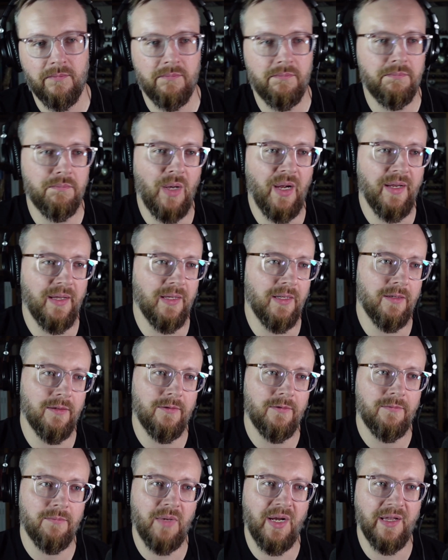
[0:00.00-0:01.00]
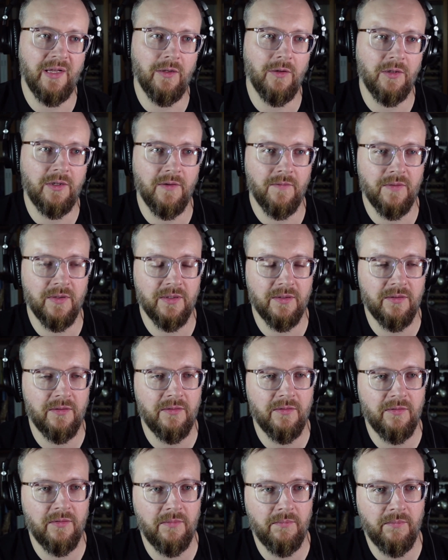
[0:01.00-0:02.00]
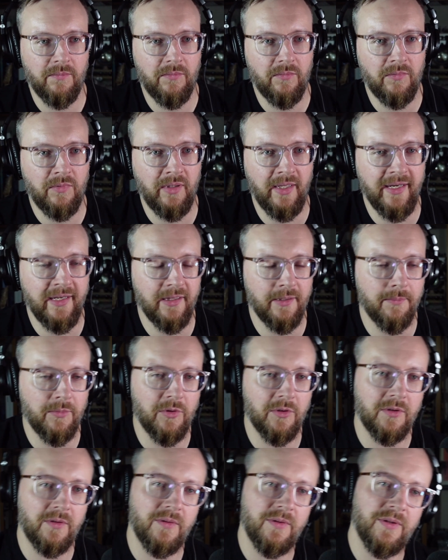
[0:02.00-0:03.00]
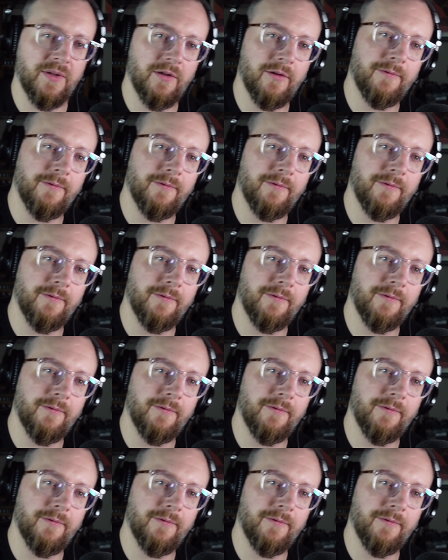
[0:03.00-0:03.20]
by the look of the lay of the book. So